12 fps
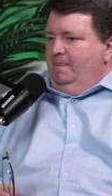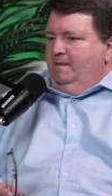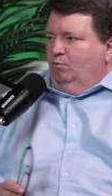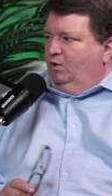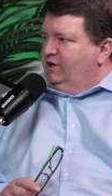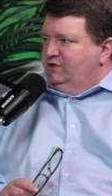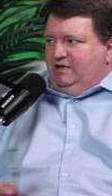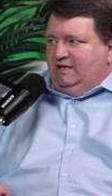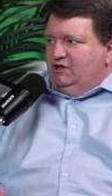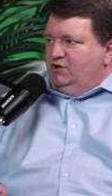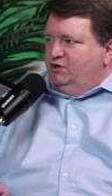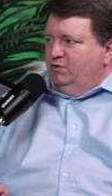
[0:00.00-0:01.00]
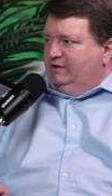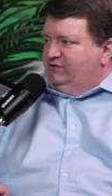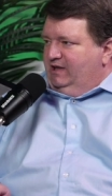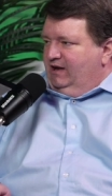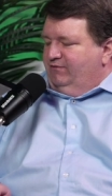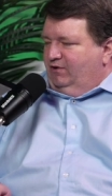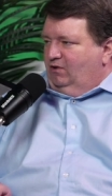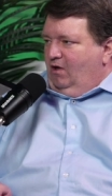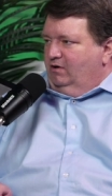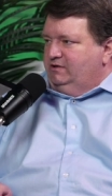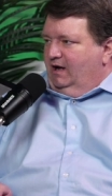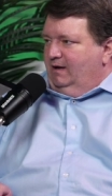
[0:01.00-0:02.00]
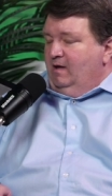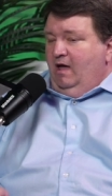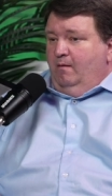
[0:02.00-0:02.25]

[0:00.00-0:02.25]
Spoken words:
will continue to do its thing for a long time,